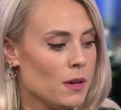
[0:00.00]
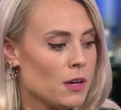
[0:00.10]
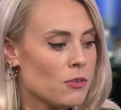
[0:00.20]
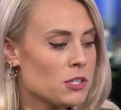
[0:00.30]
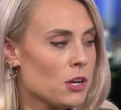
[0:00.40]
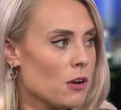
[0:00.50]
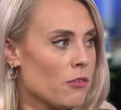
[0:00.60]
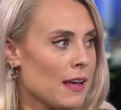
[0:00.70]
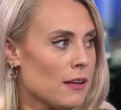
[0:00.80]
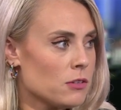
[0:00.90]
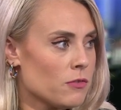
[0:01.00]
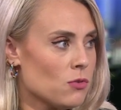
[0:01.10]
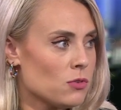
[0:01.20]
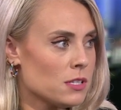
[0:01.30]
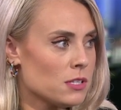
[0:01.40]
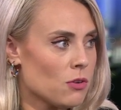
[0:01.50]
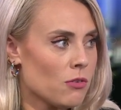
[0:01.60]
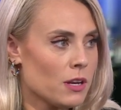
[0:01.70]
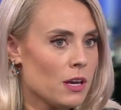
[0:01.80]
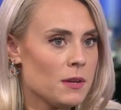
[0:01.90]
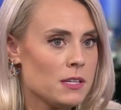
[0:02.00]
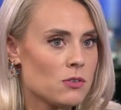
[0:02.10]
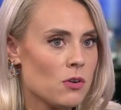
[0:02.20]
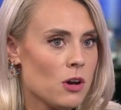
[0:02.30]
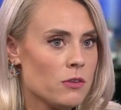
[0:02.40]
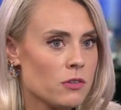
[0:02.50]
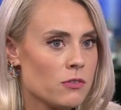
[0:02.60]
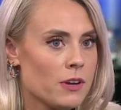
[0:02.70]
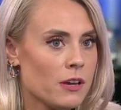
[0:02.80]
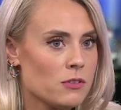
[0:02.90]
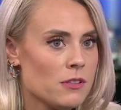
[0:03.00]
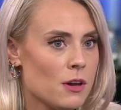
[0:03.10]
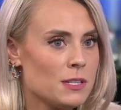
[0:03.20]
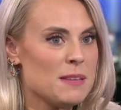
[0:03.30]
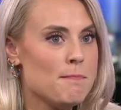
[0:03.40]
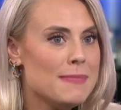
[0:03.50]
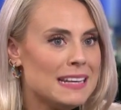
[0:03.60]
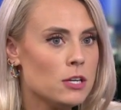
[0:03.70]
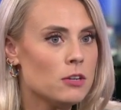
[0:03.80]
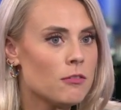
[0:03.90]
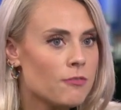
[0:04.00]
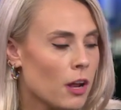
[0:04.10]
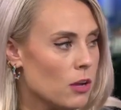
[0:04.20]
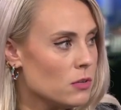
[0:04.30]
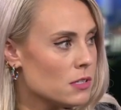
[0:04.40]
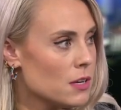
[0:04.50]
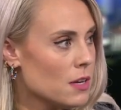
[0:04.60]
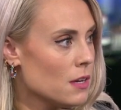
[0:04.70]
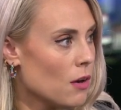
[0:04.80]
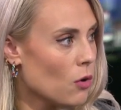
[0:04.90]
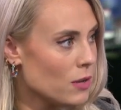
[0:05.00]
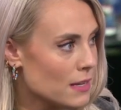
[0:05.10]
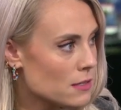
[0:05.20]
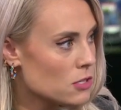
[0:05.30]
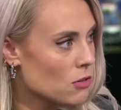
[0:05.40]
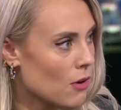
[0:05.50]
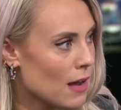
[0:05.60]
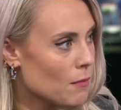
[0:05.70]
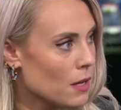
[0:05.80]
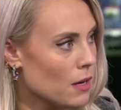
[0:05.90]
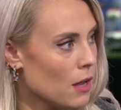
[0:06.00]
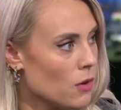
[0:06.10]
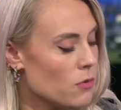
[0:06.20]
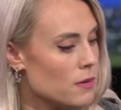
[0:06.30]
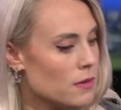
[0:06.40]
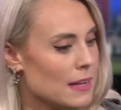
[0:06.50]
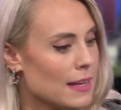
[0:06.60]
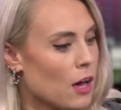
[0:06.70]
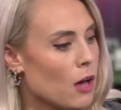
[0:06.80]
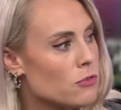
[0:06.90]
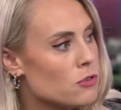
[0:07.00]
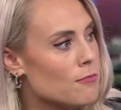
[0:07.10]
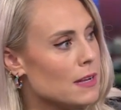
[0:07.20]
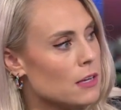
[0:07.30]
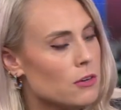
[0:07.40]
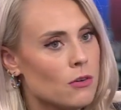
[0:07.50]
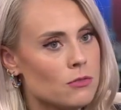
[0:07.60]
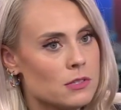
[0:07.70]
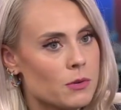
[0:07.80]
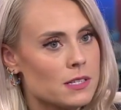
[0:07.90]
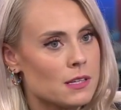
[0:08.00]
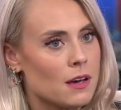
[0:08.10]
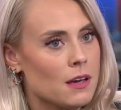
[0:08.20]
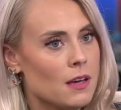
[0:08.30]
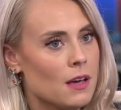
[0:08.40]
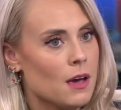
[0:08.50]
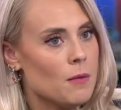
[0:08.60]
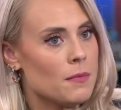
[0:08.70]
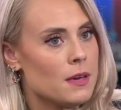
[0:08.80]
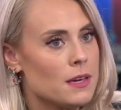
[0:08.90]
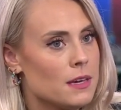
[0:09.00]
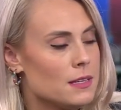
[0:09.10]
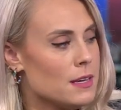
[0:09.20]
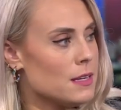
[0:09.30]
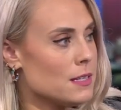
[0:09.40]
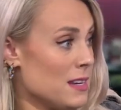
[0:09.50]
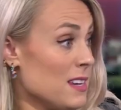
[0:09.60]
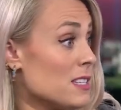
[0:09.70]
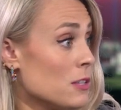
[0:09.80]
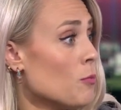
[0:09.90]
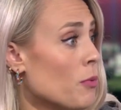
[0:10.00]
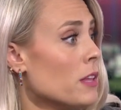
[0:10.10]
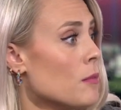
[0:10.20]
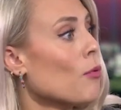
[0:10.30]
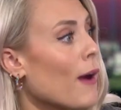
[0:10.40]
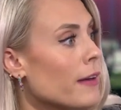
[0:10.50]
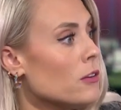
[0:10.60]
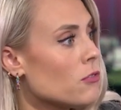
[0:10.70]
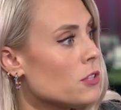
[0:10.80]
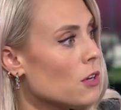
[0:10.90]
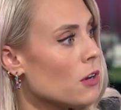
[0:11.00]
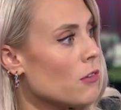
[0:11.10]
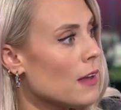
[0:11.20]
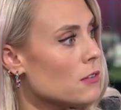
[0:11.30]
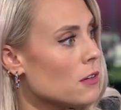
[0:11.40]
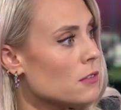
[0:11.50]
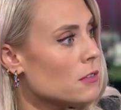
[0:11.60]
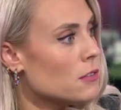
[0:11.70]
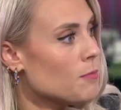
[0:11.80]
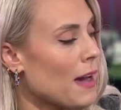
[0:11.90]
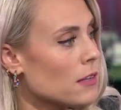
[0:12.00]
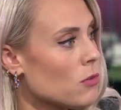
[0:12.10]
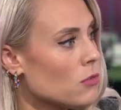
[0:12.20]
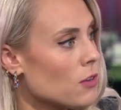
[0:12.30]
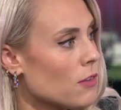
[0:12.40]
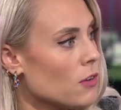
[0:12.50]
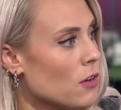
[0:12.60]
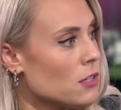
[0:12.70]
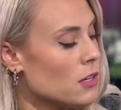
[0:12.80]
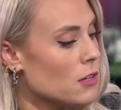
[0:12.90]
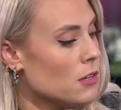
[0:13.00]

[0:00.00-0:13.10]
Cristiano Ronaldo, of course, historically, I mean, he's got over 330 million followers on Instagram alone, nearly 100 million on Twitter. You're bringing the brand Cristiano Ronaldo back to Old Trafford, aren't